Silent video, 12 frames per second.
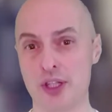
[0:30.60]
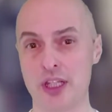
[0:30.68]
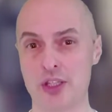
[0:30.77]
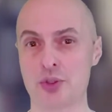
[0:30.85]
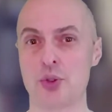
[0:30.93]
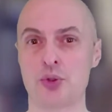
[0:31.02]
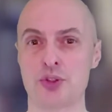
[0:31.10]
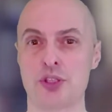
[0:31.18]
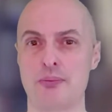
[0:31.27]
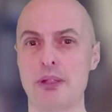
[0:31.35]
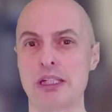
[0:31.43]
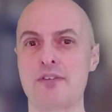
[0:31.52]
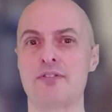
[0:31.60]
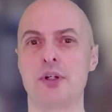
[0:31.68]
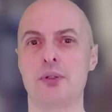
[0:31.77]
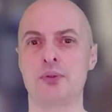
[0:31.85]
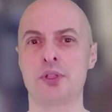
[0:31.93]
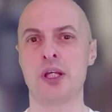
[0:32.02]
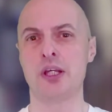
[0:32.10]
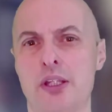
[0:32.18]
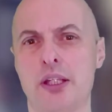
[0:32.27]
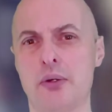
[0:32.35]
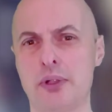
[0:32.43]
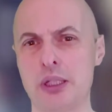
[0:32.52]
the exhaust manifold.
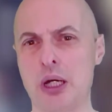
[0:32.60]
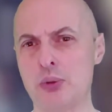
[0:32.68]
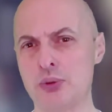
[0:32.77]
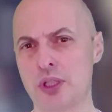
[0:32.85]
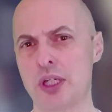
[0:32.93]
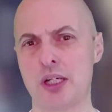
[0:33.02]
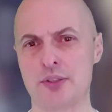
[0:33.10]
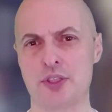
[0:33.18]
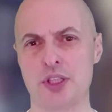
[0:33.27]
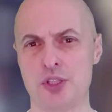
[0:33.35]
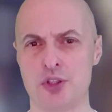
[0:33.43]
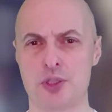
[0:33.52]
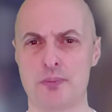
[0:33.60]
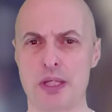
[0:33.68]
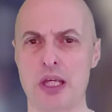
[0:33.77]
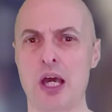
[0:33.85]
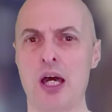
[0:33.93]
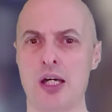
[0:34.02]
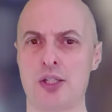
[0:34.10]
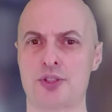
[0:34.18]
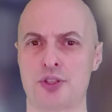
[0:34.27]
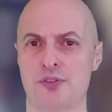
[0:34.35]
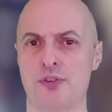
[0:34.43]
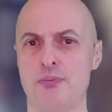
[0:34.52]
Now, in older cars, they used to be
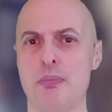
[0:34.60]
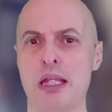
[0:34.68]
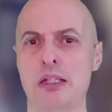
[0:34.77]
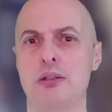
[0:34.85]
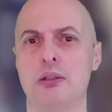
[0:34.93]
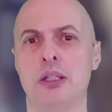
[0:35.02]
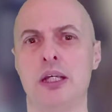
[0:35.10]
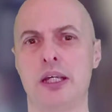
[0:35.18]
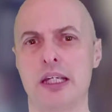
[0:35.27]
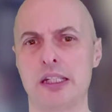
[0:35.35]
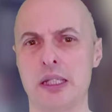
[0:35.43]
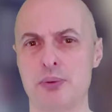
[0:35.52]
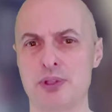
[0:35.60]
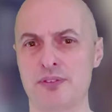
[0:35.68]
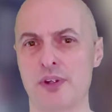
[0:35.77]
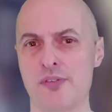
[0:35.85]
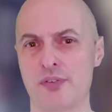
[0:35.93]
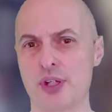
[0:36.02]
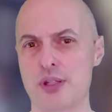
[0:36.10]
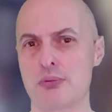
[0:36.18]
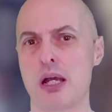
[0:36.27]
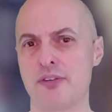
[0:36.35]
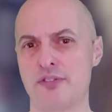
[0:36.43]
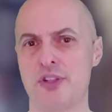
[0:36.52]
cast from metal and it was very, very
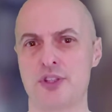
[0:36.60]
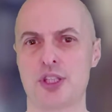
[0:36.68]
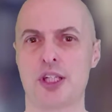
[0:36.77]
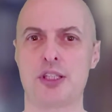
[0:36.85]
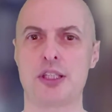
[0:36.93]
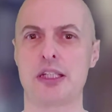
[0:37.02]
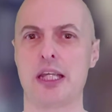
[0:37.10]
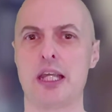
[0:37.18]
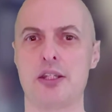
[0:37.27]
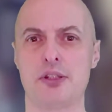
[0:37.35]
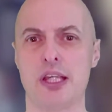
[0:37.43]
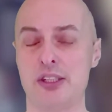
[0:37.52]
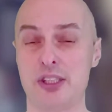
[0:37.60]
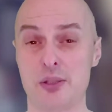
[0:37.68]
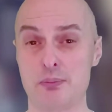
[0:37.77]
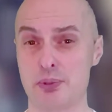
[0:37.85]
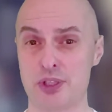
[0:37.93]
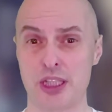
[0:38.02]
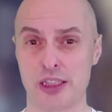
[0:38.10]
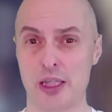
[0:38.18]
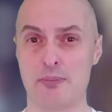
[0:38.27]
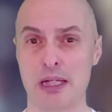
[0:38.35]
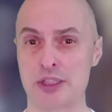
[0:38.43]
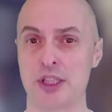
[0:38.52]
rough internally and it didn't
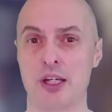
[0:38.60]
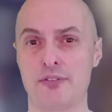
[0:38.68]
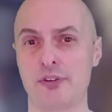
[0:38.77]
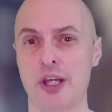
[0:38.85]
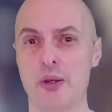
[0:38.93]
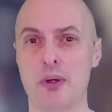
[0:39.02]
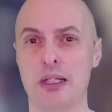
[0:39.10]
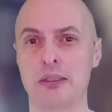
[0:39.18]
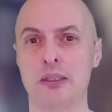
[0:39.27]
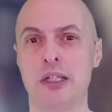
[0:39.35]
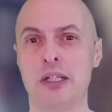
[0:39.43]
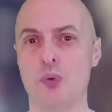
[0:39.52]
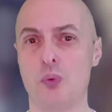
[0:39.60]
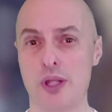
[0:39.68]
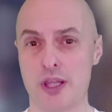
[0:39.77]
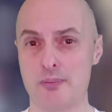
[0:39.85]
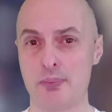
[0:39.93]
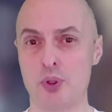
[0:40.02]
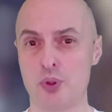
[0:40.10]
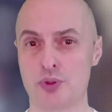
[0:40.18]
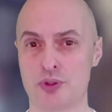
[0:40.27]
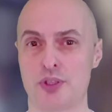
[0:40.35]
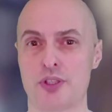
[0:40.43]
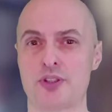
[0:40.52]
particularly match up very well with the
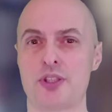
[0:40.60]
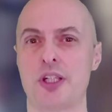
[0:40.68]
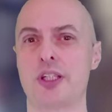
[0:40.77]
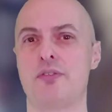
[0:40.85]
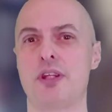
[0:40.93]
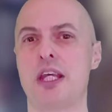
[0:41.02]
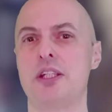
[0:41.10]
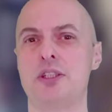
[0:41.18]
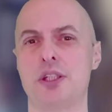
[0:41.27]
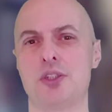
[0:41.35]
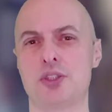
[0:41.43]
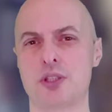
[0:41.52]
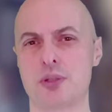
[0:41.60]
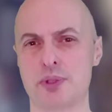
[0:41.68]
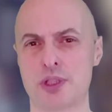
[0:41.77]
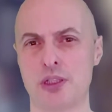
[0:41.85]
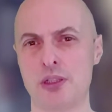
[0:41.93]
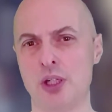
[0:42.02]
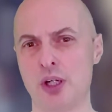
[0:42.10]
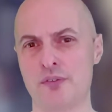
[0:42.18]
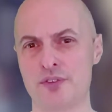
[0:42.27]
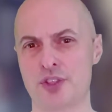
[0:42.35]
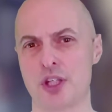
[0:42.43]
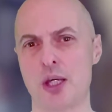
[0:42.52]
ports on the side of the engine. So there was a lot
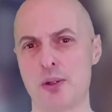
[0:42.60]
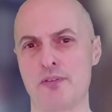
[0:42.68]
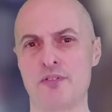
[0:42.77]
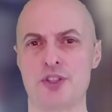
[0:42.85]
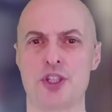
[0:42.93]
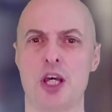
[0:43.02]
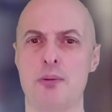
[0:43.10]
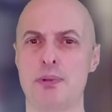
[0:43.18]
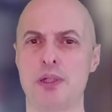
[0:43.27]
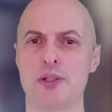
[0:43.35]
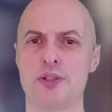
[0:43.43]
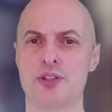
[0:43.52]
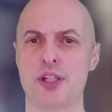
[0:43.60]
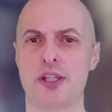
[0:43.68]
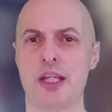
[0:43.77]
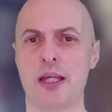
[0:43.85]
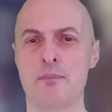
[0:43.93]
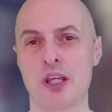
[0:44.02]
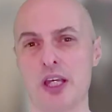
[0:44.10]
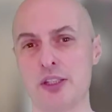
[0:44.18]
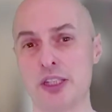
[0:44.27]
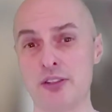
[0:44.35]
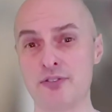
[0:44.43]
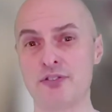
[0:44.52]
of scope for turbulence in there.
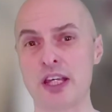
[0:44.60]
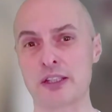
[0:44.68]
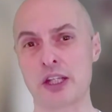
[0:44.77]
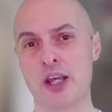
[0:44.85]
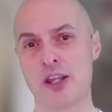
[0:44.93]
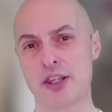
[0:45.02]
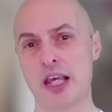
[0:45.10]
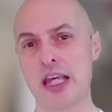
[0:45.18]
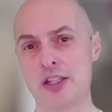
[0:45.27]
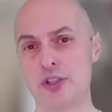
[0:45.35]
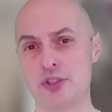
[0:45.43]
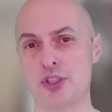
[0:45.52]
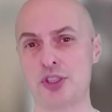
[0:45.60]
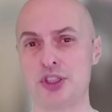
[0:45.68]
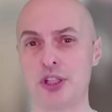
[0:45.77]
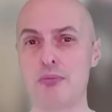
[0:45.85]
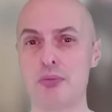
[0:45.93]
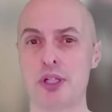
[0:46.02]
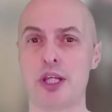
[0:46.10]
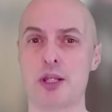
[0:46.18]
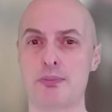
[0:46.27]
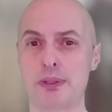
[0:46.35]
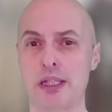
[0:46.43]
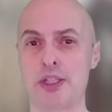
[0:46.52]
And in fact, the headers are generally
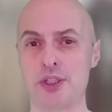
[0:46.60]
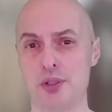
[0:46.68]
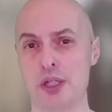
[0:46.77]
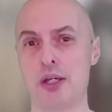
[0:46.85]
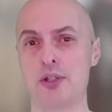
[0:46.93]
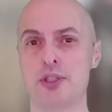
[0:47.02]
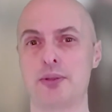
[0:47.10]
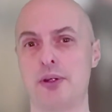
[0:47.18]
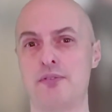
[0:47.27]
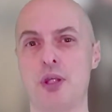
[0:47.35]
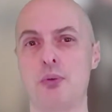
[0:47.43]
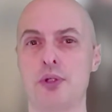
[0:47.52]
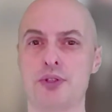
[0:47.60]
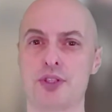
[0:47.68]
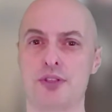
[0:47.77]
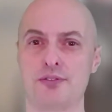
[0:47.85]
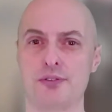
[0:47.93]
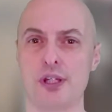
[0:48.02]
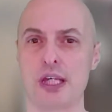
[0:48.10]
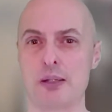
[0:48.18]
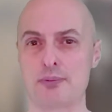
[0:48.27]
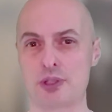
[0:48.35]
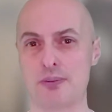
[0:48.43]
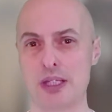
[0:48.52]
the place you go to if you want to free
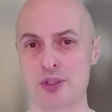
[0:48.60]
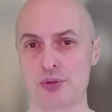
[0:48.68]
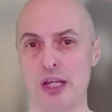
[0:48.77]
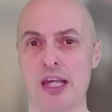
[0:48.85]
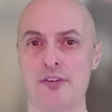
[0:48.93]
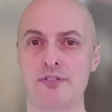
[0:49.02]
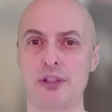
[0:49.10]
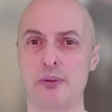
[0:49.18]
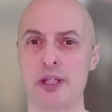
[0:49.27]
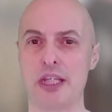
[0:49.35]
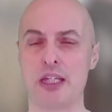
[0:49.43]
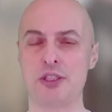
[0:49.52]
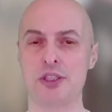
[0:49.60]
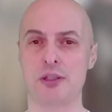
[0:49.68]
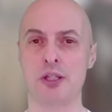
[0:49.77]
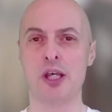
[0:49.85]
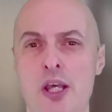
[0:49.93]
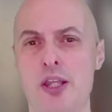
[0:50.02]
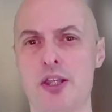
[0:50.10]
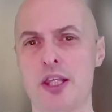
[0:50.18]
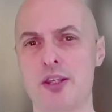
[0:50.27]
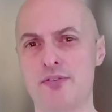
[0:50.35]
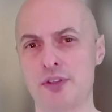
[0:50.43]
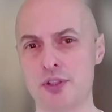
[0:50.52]
up some extra airflow in the engine.
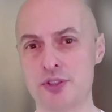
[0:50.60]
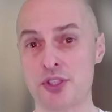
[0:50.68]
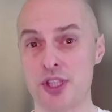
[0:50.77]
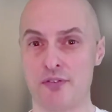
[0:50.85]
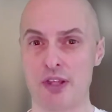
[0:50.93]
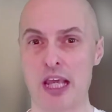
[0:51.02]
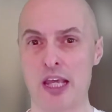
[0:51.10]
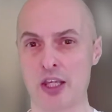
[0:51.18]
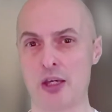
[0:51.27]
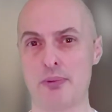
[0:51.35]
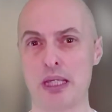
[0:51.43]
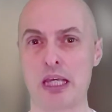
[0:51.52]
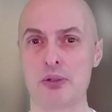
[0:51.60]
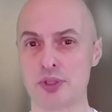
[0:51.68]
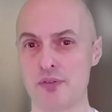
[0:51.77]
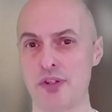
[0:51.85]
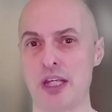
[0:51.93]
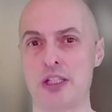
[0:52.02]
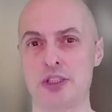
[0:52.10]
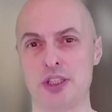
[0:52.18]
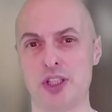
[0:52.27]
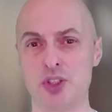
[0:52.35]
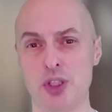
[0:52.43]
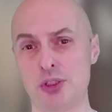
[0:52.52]
The velocity of the air coming out of the engine
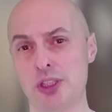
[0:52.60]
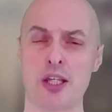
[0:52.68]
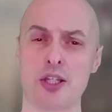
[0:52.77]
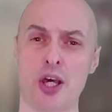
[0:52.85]
is usually at